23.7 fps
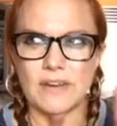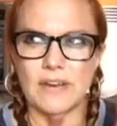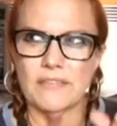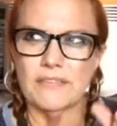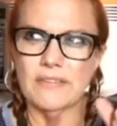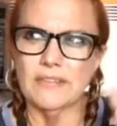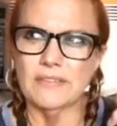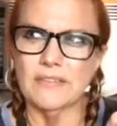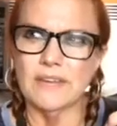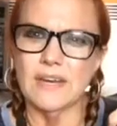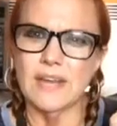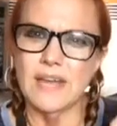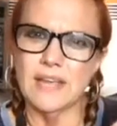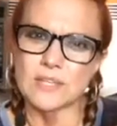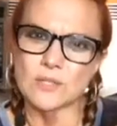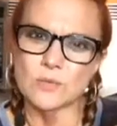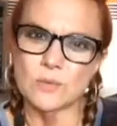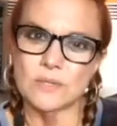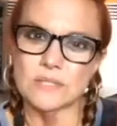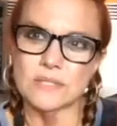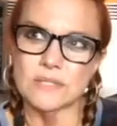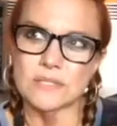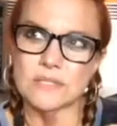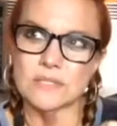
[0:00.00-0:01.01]
Then I think the
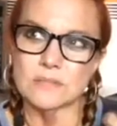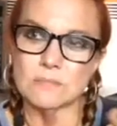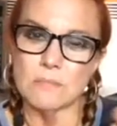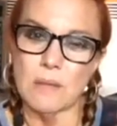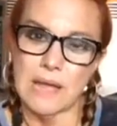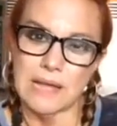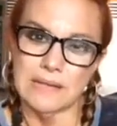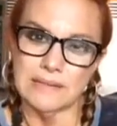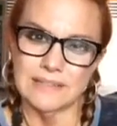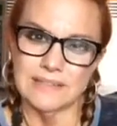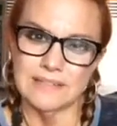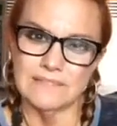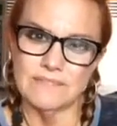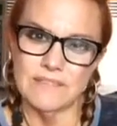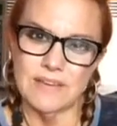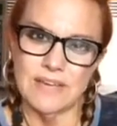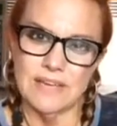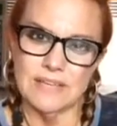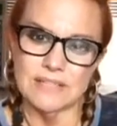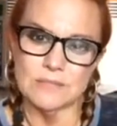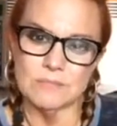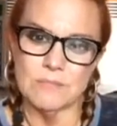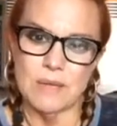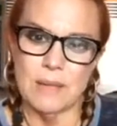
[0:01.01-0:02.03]
next one is a smiling
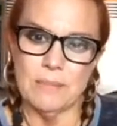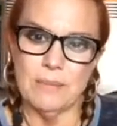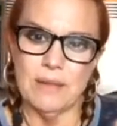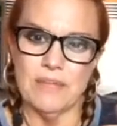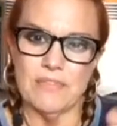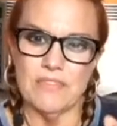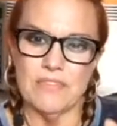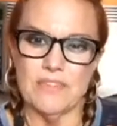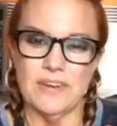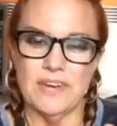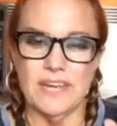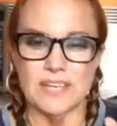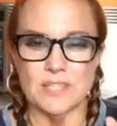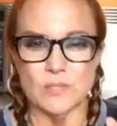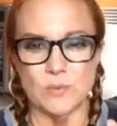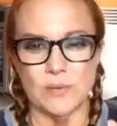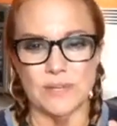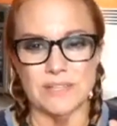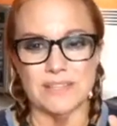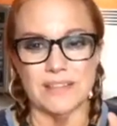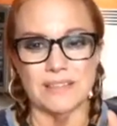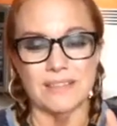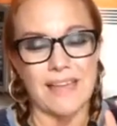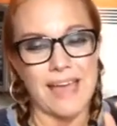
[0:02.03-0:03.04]
face maybe, and then the next
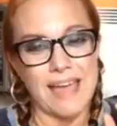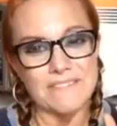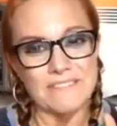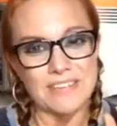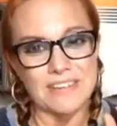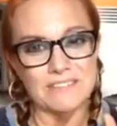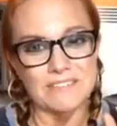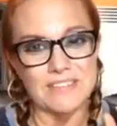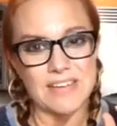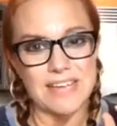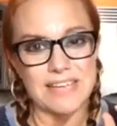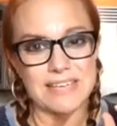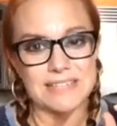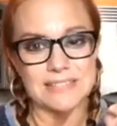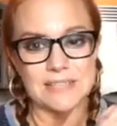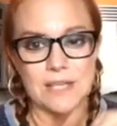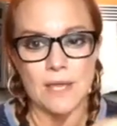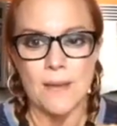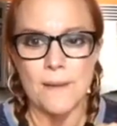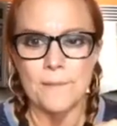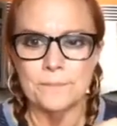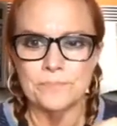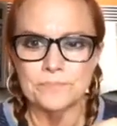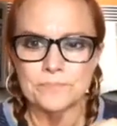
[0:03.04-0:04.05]
one is a laughing face.